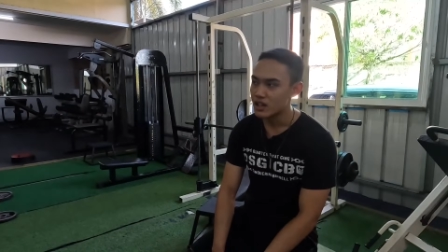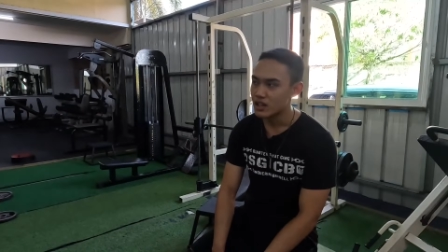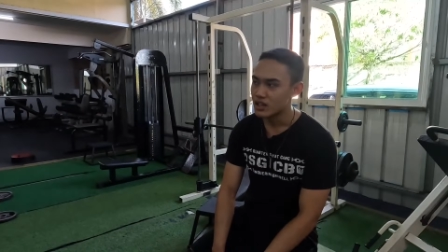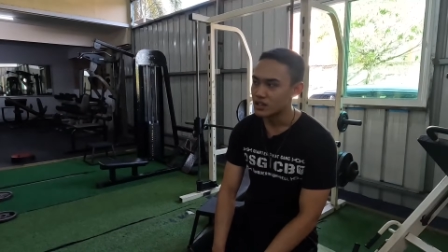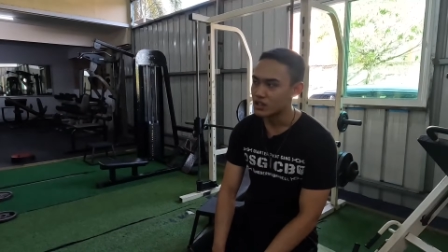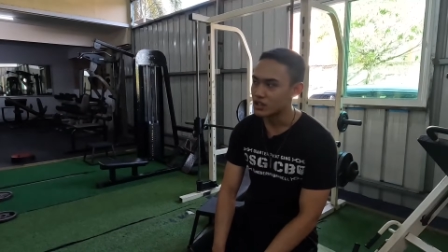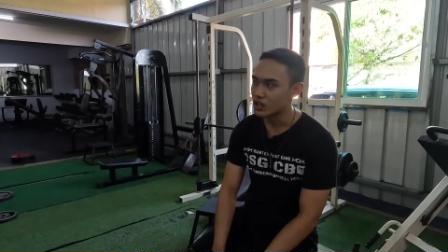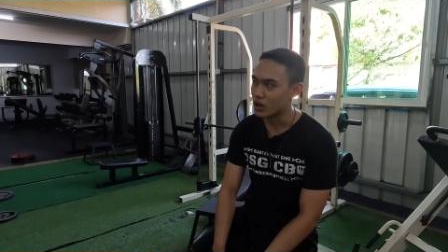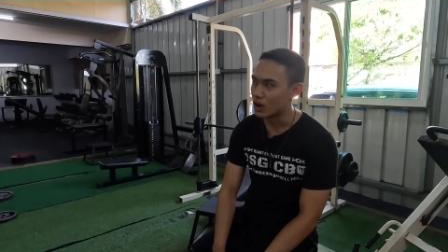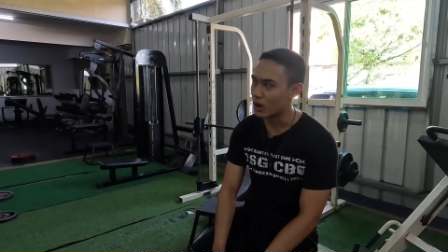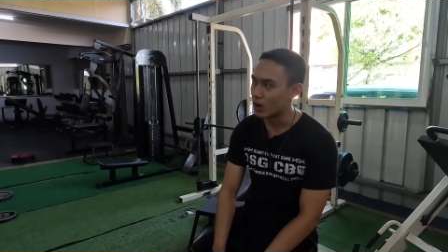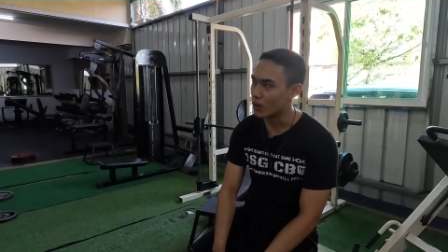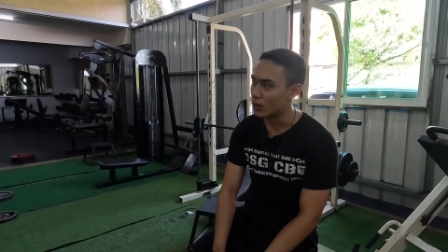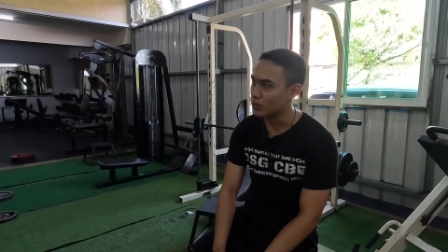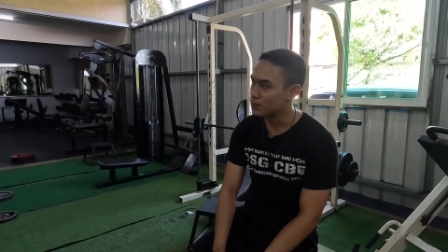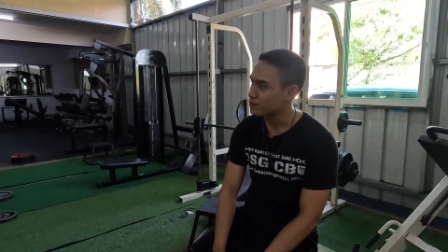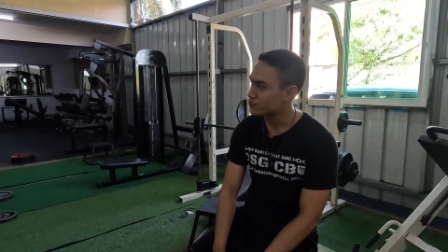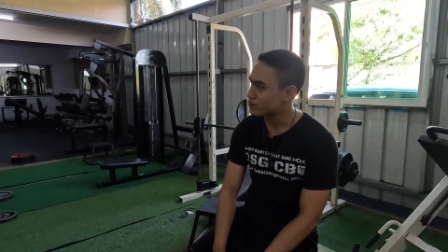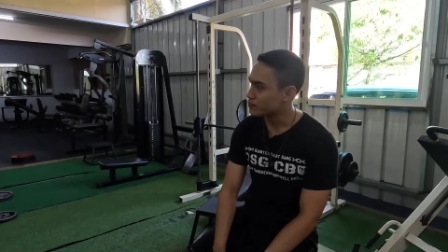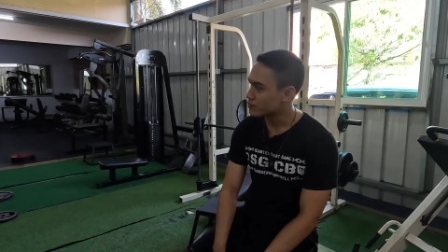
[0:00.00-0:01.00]
So,
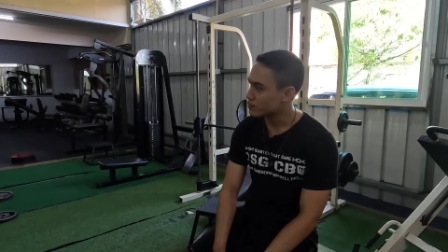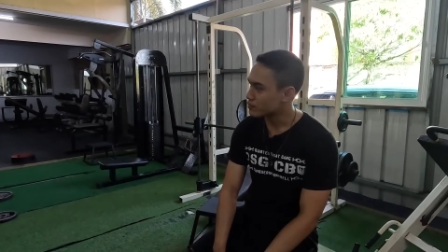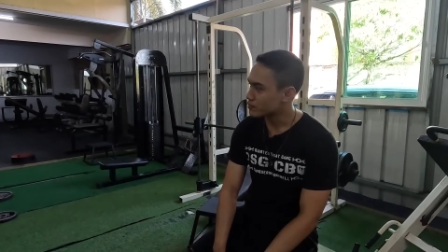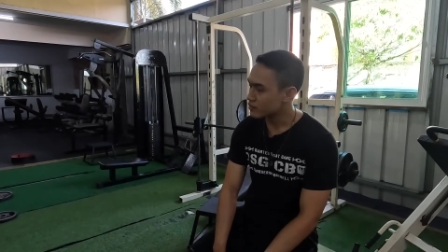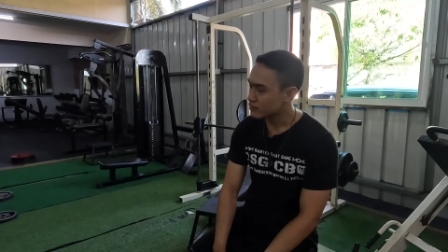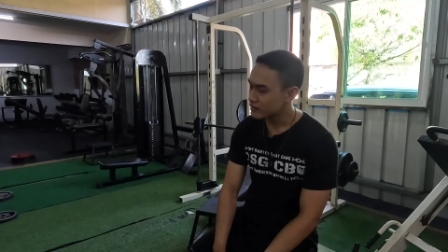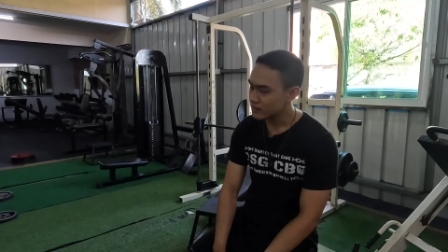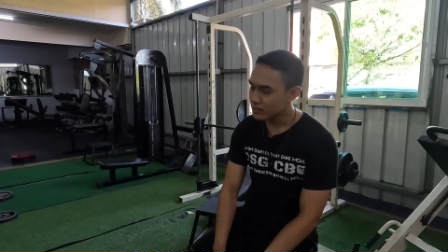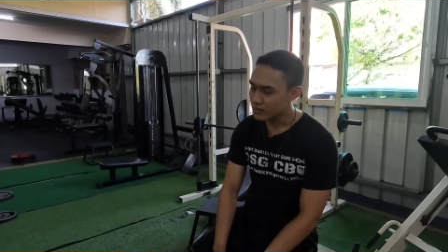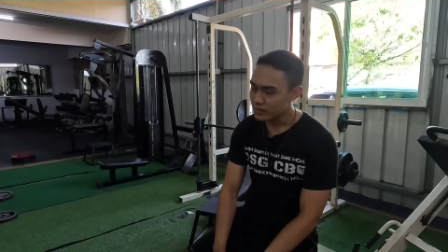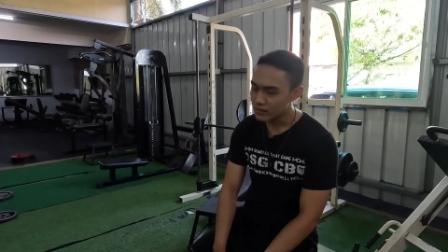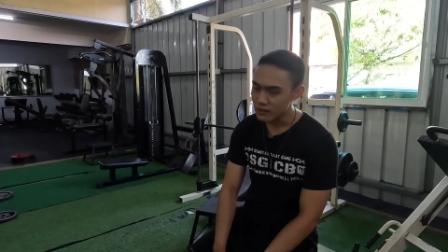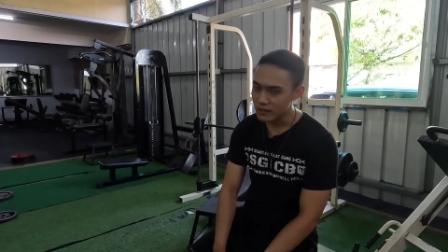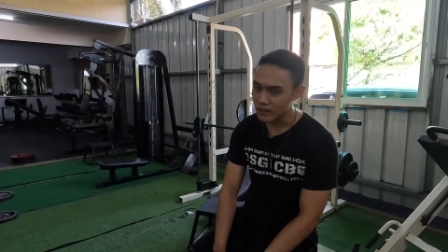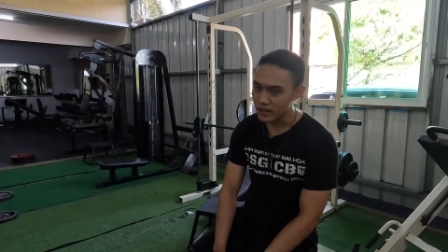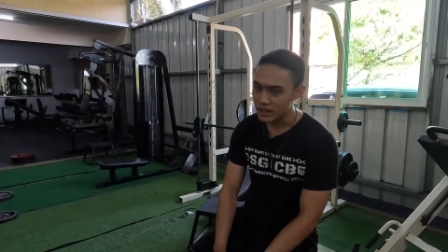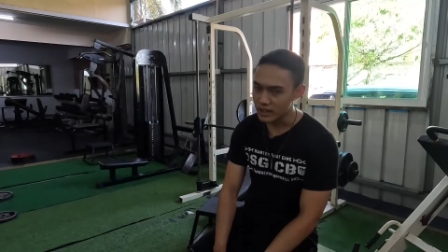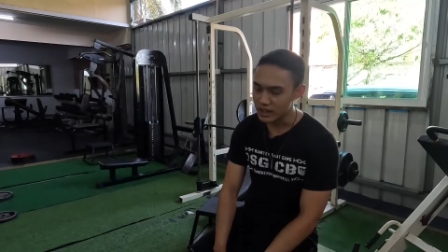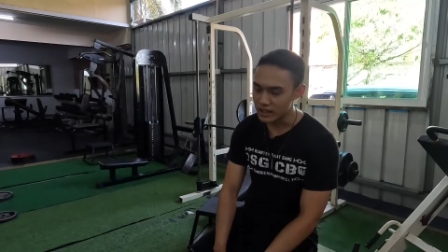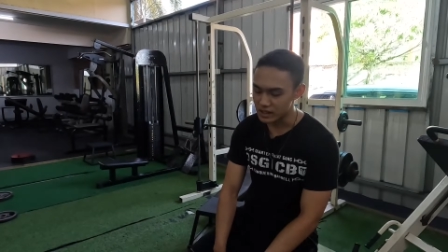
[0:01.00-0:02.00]

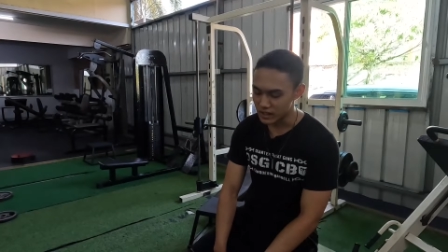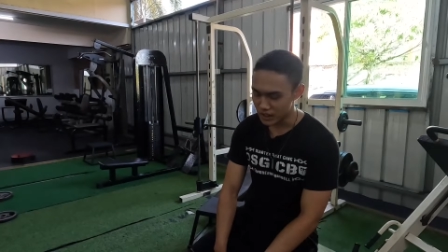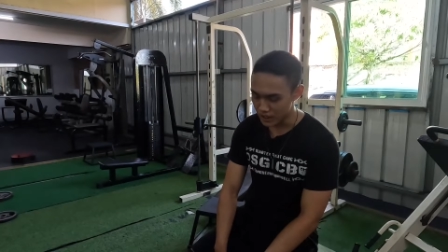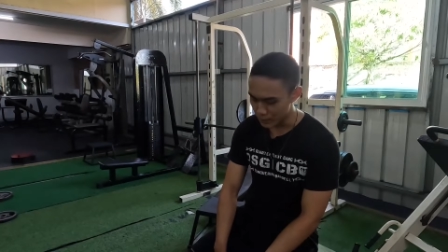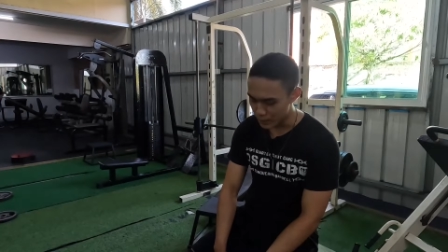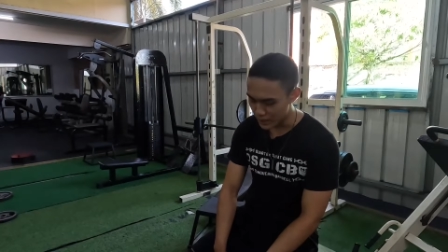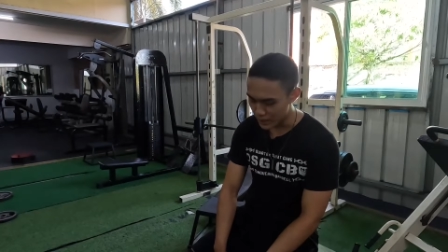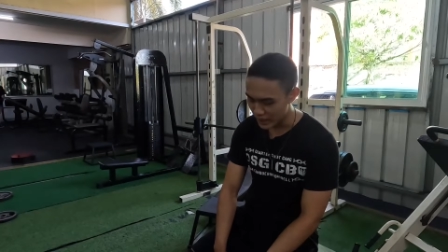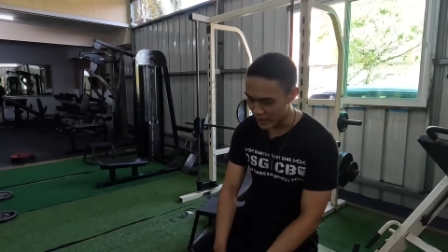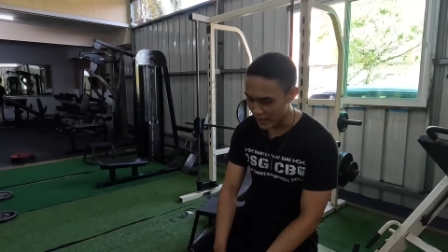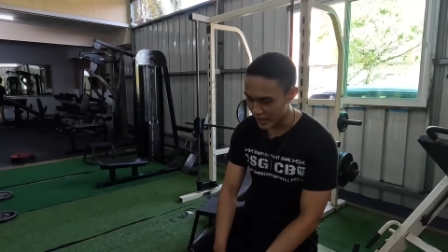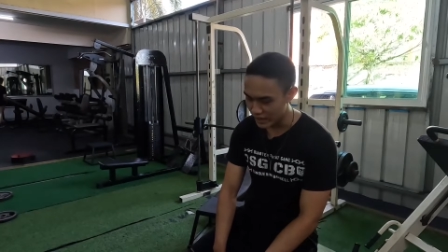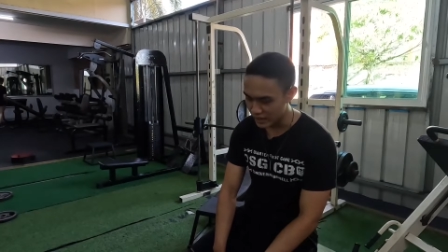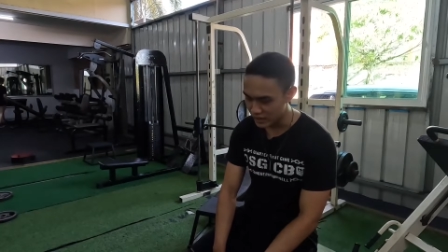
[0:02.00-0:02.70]
it's going to be like